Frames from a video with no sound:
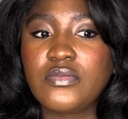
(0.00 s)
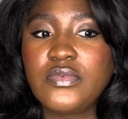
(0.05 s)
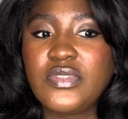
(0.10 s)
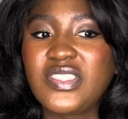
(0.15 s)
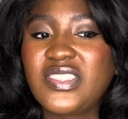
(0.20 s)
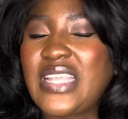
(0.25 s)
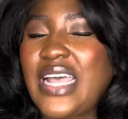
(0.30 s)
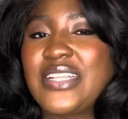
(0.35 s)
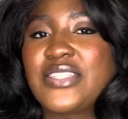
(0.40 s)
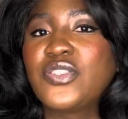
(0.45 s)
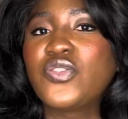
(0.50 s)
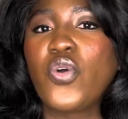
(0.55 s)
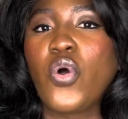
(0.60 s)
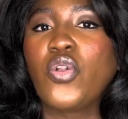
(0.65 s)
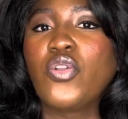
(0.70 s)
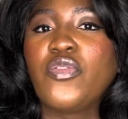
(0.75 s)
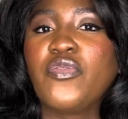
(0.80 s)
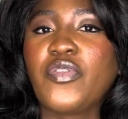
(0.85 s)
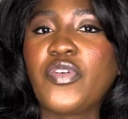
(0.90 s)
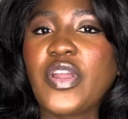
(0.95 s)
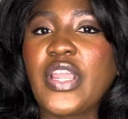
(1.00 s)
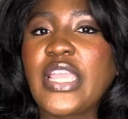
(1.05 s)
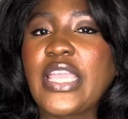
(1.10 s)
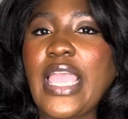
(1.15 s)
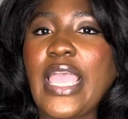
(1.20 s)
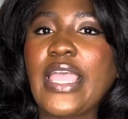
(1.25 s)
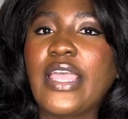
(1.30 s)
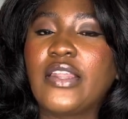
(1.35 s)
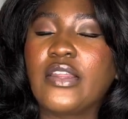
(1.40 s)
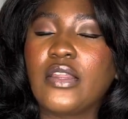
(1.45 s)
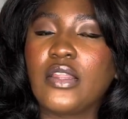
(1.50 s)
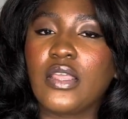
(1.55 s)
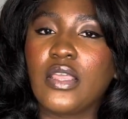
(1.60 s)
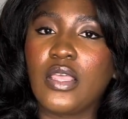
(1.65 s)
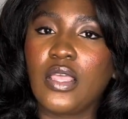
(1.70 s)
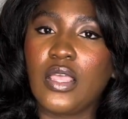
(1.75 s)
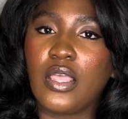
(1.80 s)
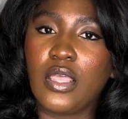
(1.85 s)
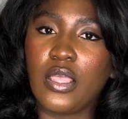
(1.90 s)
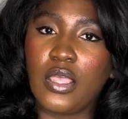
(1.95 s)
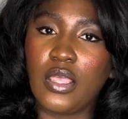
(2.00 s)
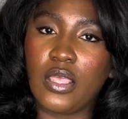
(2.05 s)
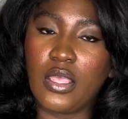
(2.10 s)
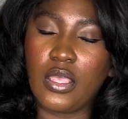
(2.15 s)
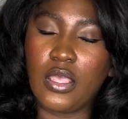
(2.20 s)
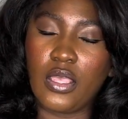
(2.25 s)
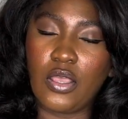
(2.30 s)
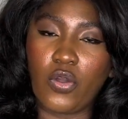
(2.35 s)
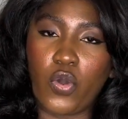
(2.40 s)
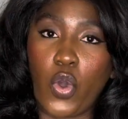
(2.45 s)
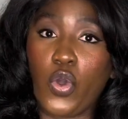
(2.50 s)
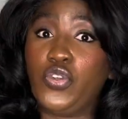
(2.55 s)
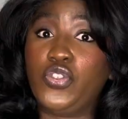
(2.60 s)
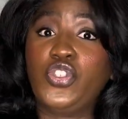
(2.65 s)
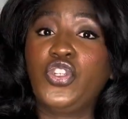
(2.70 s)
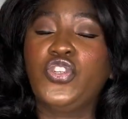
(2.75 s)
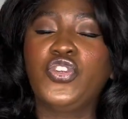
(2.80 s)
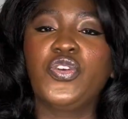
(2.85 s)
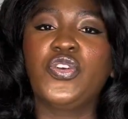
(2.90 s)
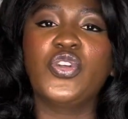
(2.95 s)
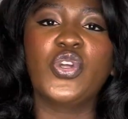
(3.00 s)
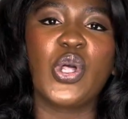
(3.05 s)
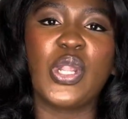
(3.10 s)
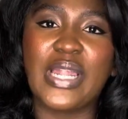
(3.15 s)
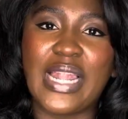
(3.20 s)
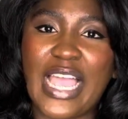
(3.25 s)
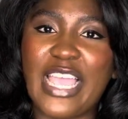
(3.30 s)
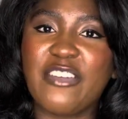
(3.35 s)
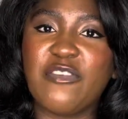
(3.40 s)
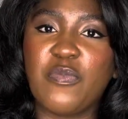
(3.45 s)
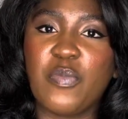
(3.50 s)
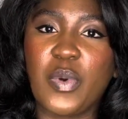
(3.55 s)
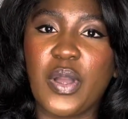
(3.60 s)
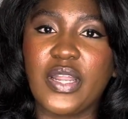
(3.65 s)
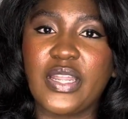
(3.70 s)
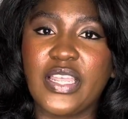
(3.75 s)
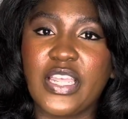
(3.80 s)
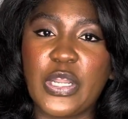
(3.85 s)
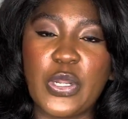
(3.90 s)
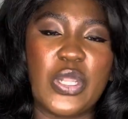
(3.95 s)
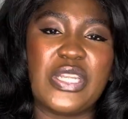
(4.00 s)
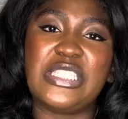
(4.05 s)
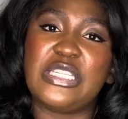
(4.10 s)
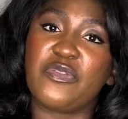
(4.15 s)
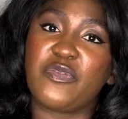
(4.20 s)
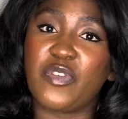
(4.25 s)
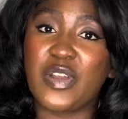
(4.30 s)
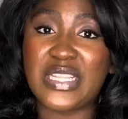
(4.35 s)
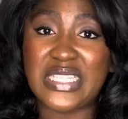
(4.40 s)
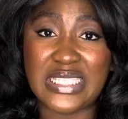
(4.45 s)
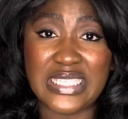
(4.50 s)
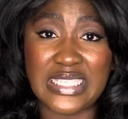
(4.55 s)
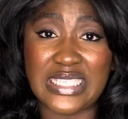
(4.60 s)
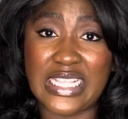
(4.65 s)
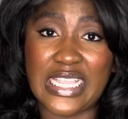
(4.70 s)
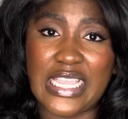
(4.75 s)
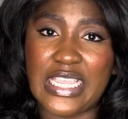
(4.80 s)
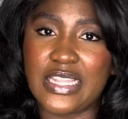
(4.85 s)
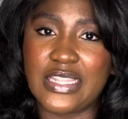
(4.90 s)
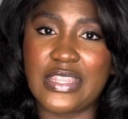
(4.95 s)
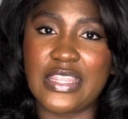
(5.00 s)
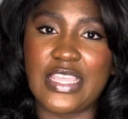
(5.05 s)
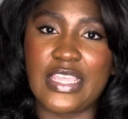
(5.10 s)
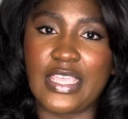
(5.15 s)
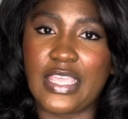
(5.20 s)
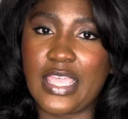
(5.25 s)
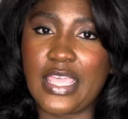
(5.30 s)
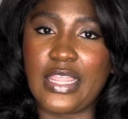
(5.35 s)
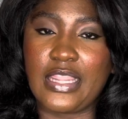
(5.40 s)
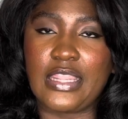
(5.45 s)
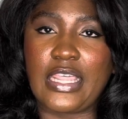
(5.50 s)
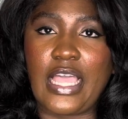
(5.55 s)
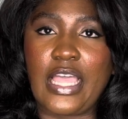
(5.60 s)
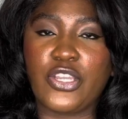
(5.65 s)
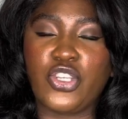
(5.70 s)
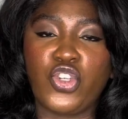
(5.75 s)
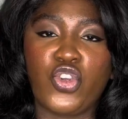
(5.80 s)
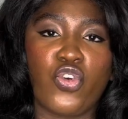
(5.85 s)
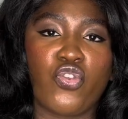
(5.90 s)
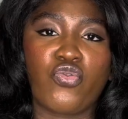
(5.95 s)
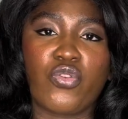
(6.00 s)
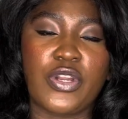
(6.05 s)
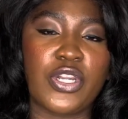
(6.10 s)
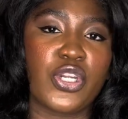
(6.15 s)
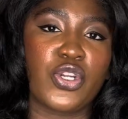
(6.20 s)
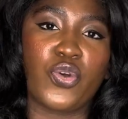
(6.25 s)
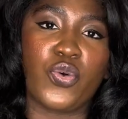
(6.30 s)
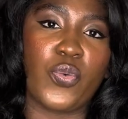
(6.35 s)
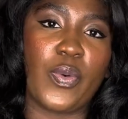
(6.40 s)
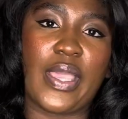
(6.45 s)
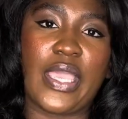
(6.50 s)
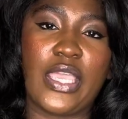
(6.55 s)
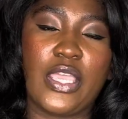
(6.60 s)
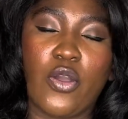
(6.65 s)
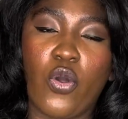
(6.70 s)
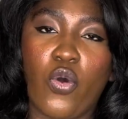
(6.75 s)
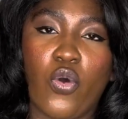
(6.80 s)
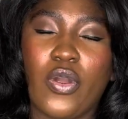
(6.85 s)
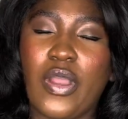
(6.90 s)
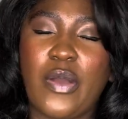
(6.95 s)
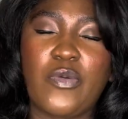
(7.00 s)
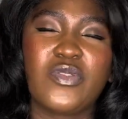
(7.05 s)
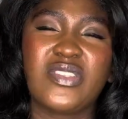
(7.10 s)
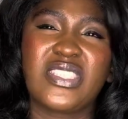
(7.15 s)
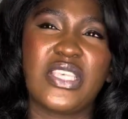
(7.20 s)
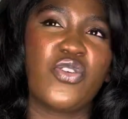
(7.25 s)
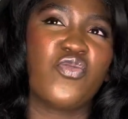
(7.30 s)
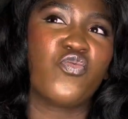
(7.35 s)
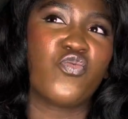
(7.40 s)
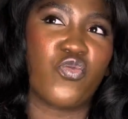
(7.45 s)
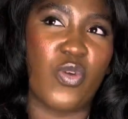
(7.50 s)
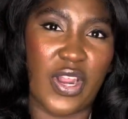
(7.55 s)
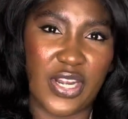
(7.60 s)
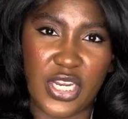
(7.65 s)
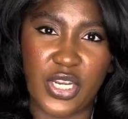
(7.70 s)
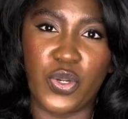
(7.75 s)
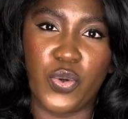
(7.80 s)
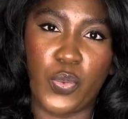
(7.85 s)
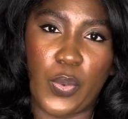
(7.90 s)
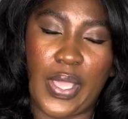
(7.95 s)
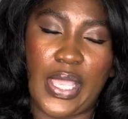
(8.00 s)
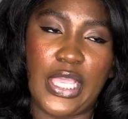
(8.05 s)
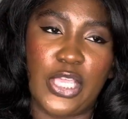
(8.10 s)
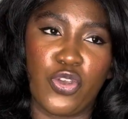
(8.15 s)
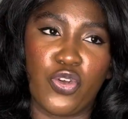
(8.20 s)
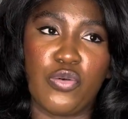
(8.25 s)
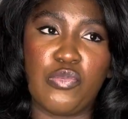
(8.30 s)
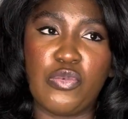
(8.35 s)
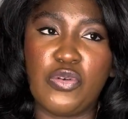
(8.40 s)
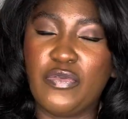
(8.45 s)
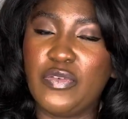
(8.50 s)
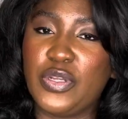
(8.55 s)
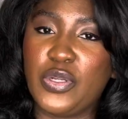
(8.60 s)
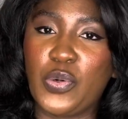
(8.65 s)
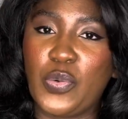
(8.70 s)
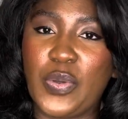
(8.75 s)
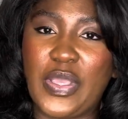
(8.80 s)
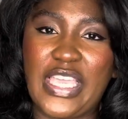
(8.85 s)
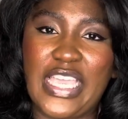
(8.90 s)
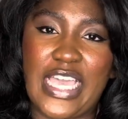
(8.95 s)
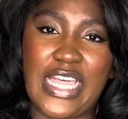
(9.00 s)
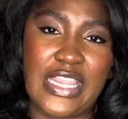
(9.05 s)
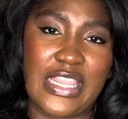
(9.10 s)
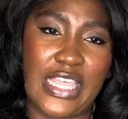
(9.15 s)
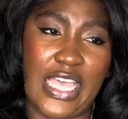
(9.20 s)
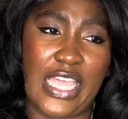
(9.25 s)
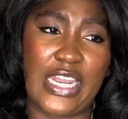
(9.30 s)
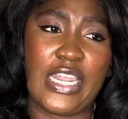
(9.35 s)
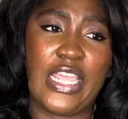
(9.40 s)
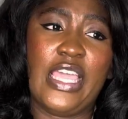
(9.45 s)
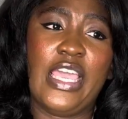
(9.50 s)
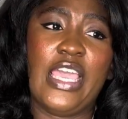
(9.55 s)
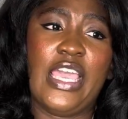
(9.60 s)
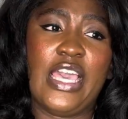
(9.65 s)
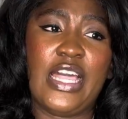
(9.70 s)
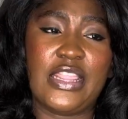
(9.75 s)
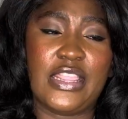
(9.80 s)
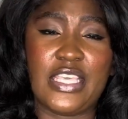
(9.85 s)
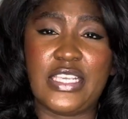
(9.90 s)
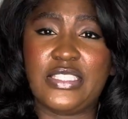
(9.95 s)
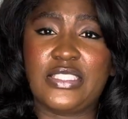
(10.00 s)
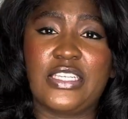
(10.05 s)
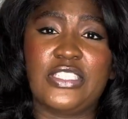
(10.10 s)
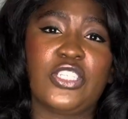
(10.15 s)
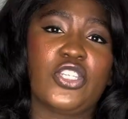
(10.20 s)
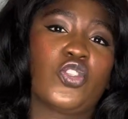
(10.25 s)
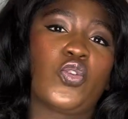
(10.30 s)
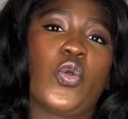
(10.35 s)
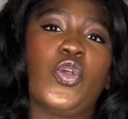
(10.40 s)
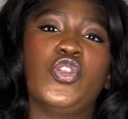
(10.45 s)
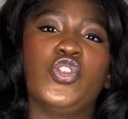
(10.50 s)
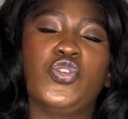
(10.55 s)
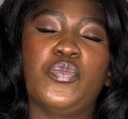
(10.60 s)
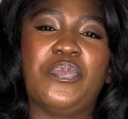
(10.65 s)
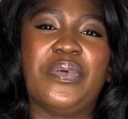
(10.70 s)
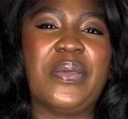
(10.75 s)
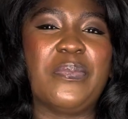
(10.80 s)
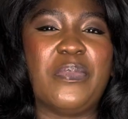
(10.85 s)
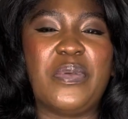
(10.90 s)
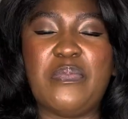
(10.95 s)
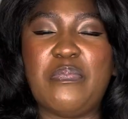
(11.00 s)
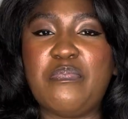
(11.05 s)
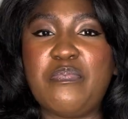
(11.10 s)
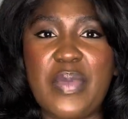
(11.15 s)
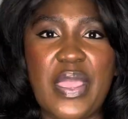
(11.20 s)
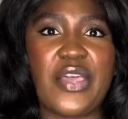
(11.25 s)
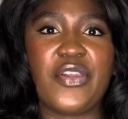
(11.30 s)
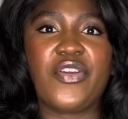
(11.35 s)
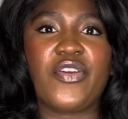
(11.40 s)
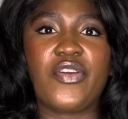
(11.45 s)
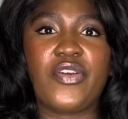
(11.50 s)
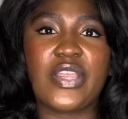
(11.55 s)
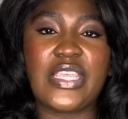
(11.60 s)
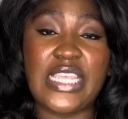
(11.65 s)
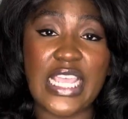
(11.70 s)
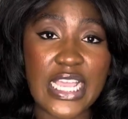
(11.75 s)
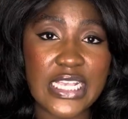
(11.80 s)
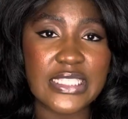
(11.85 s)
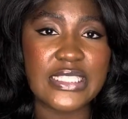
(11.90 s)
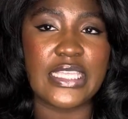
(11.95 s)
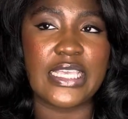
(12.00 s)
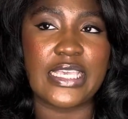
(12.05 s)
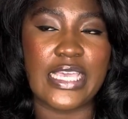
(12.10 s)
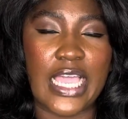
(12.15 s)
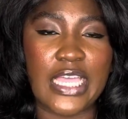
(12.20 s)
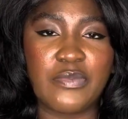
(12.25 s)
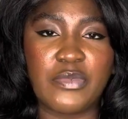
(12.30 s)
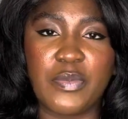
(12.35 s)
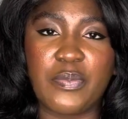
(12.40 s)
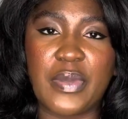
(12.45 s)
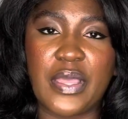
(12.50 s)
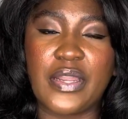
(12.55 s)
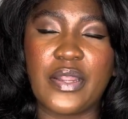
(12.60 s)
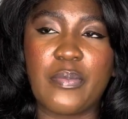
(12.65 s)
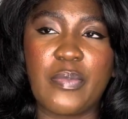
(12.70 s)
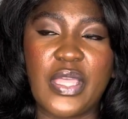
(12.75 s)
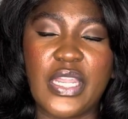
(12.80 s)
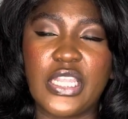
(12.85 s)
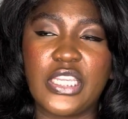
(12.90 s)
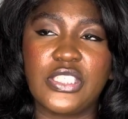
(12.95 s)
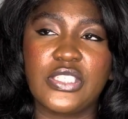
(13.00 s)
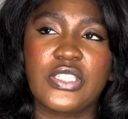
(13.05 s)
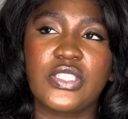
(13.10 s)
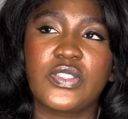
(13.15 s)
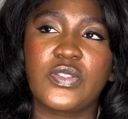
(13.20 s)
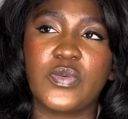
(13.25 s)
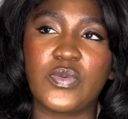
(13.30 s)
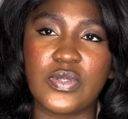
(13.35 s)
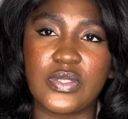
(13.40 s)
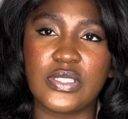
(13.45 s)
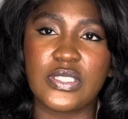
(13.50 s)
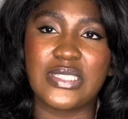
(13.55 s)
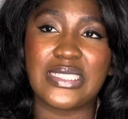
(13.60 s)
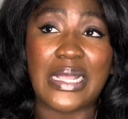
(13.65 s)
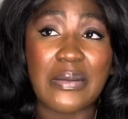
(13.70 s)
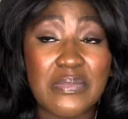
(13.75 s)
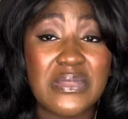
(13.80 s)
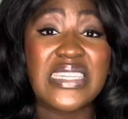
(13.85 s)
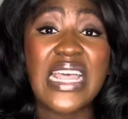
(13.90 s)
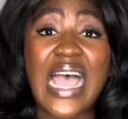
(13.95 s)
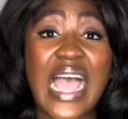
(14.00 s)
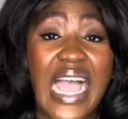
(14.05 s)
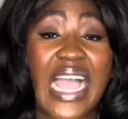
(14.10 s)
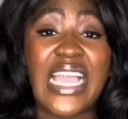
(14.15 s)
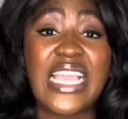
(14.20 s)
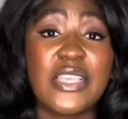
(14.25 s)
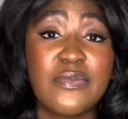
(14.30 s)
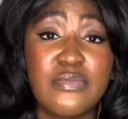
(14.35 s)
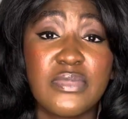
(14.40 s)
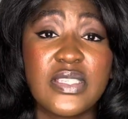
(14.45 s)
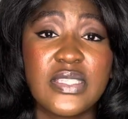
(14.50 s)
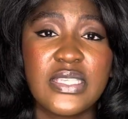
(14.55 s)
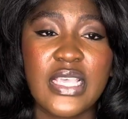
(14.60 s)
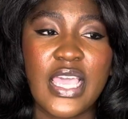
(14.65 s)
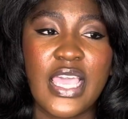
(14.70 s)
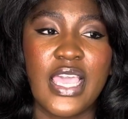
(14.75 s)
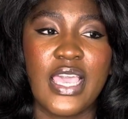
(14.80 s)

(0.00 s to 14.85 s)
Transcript: starting all over again, continuing your life but in a different slate, thinking that you're running away, or I won't say running away, you're moving away, and that things are just going to be better. Yes, they can be better, but they just don't. Sometimes